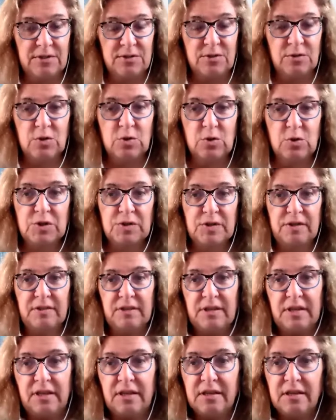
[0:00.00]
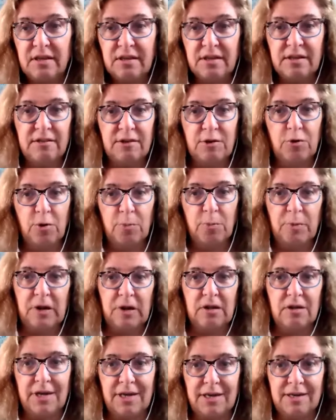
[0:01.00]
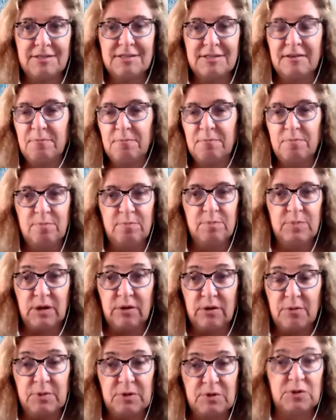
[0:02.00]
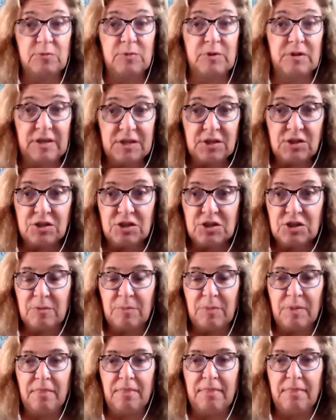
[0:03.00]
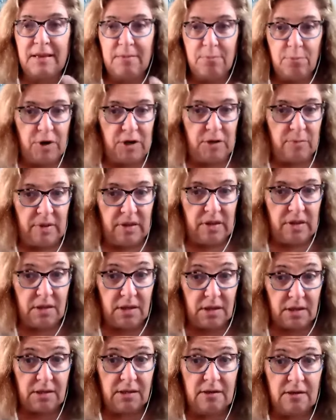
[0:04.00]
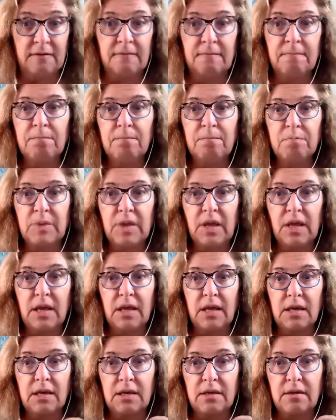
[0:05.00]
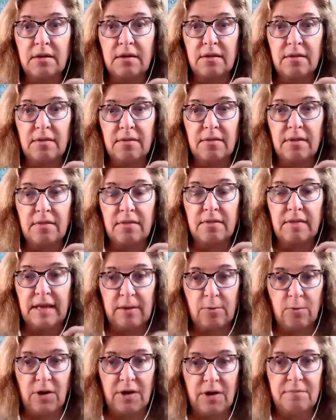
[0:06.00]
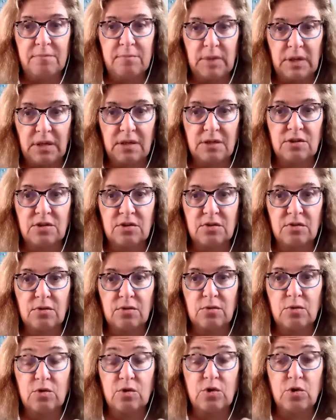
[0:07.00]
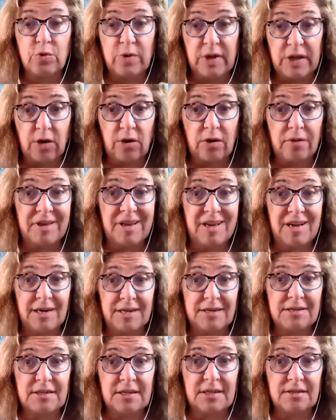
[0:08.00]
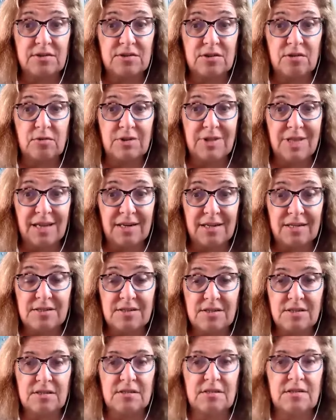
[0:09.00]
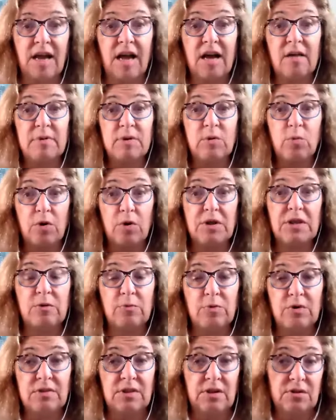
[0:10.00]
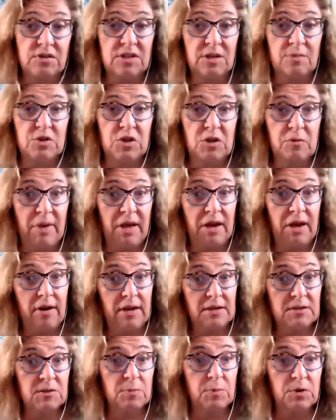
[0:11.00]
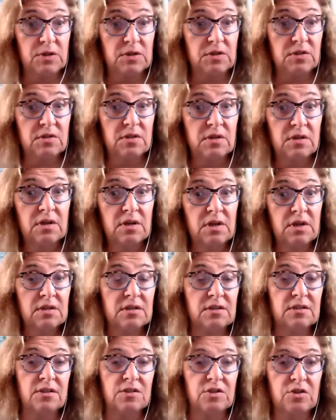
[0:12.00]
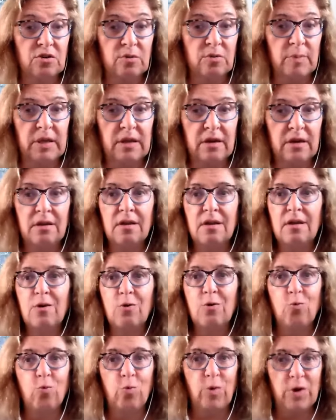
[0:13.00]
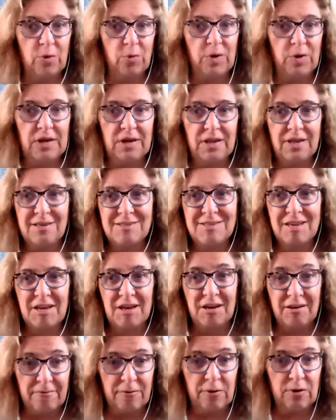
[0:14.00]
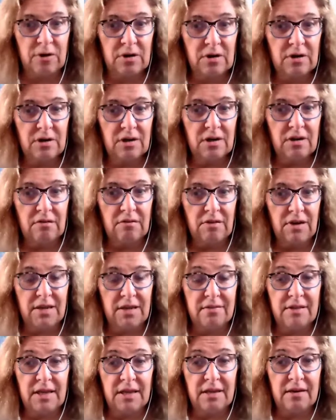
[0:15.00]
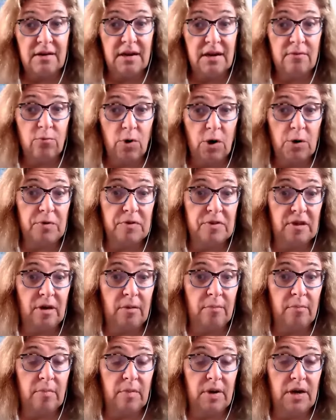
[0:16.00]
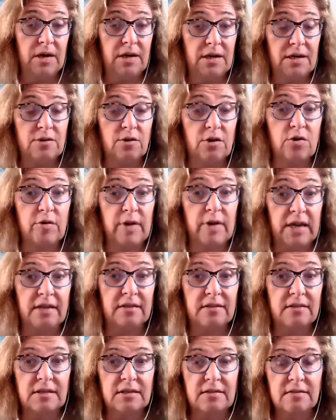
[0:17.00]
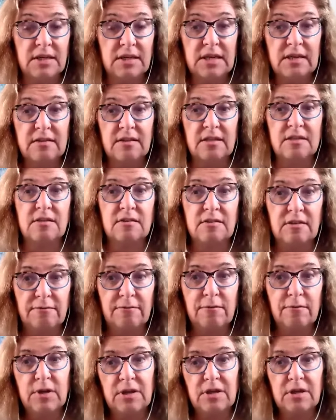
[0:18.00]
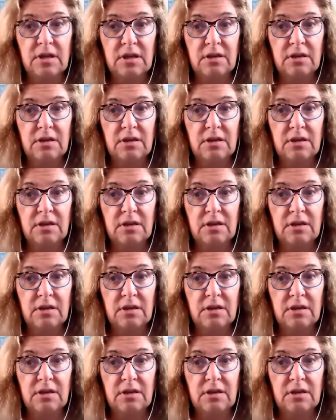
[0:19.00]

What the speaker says: So usually the corporate client is I build a relationship, they bring me in and they want me to create all the content. So in that instance, I'll be working with their subject matter experts to determine what do we need to cover, and then work with them on creating the delivery.